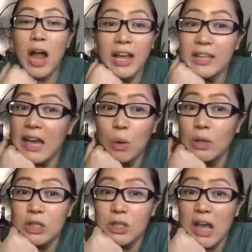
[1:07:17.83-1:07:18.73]
try it. I
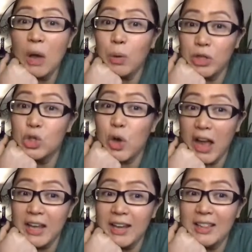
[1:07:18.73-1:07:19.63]
would
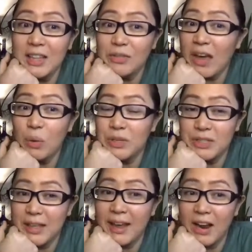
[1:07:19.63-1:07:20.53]
try it if I was
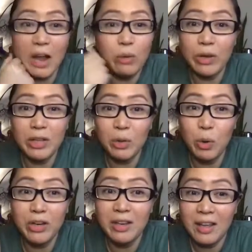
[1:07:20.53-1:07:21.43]
there. I really
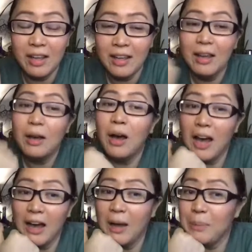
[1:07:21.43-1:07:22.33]
would.
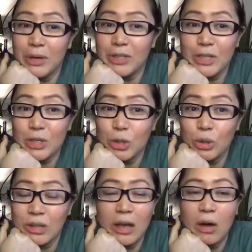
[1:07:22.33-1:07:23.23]
Because
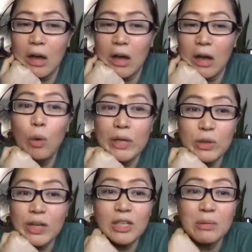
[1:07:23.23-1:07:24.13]
I always
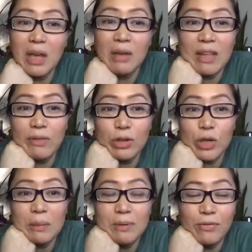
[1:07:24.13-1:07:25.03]
try something I've never
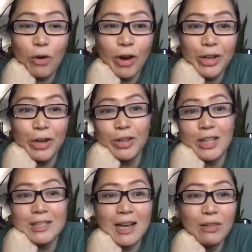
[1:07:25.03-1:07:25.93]
tried before.
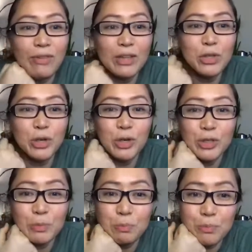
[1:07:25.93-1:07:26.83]
That's the
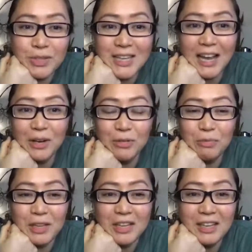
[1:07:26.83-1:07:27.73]
adventurous side of
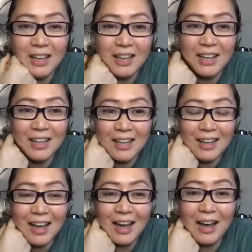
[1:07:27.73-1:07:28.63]
me.
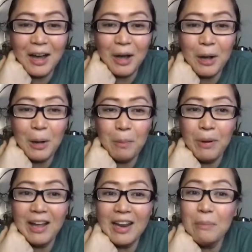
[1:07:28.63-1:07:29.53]

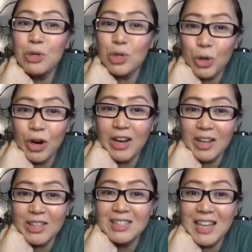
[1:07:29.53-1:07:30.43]
But I'm sure
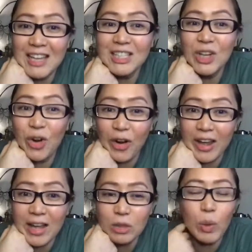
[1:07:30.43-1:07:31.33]
it tastes
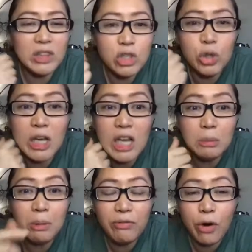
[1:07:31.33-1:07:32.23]
great. What did you
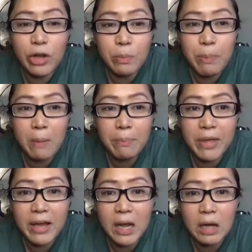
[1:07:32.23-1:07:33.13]
eat before you pumped
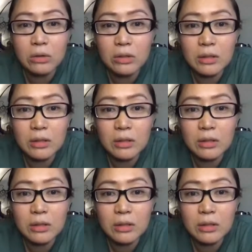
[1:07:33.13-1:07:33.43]
that out?